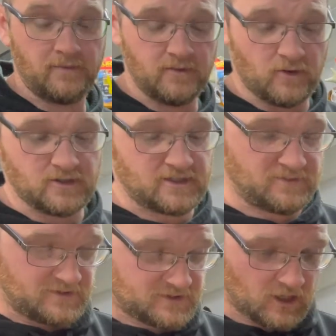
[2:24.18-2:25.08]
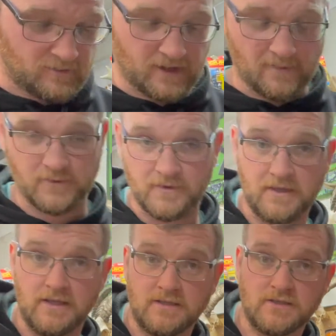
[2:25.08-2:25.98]
in the box comes with the scope, comes with
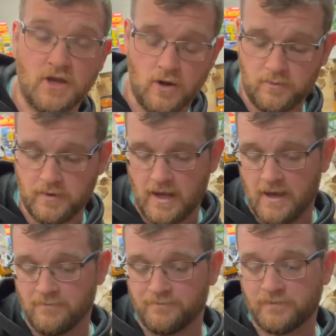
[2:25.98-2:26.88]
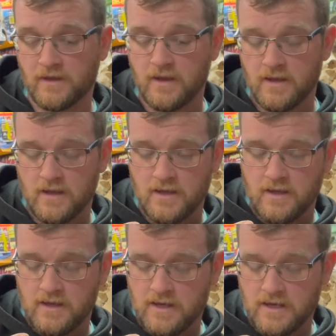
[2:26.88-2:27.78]
the scope
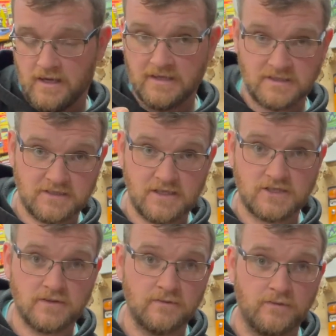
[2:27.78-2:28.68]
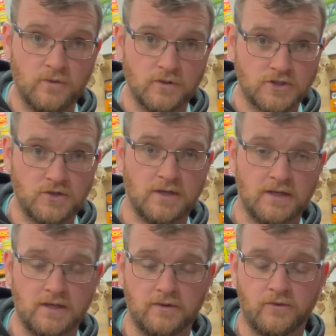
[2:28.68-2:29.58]
lens extension for shooting
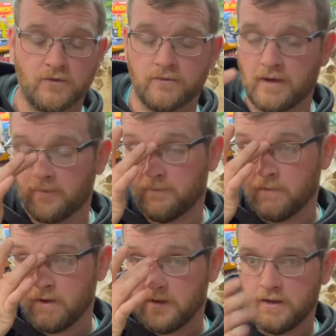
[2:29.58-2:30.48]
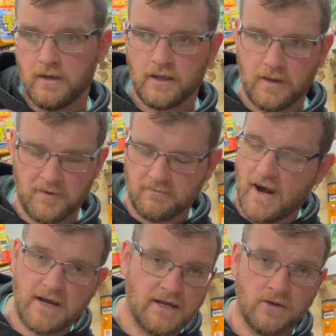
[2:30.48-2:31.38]
in sort of, can be
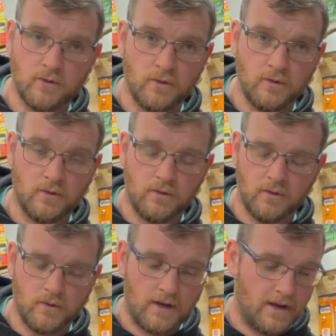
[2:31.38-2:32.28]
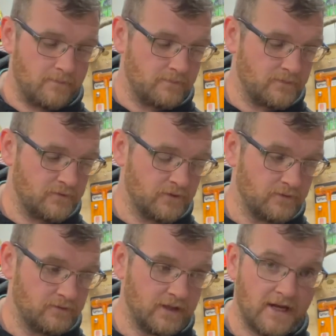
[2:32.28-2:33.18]
rainy or sort
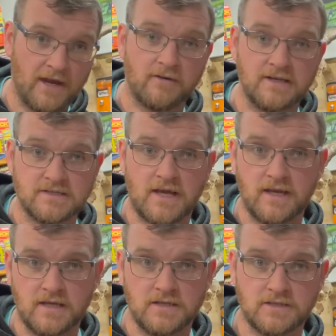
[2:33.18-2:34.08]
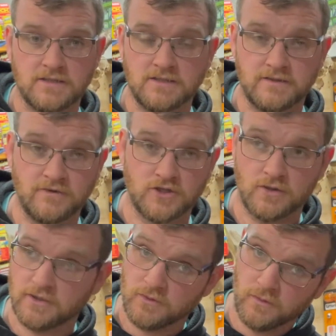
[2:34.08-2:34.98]
of glary, sunny conditions. If you're
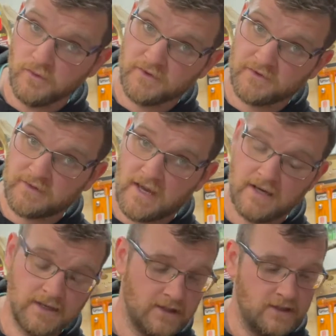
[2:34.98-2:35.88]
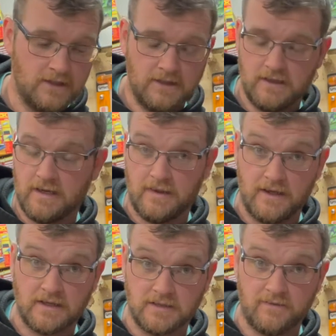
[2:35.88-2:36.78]
shooting towards the sun, they
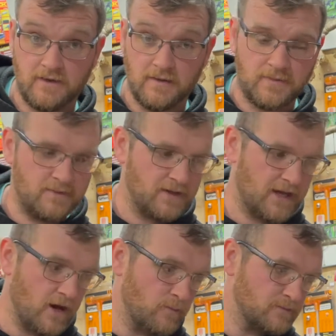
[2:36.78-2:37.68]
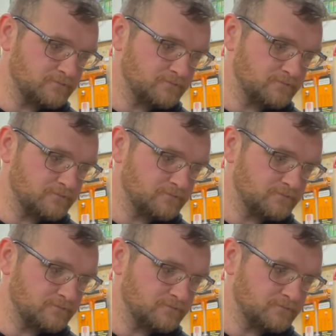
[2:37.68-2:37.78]
can definitely be a big help.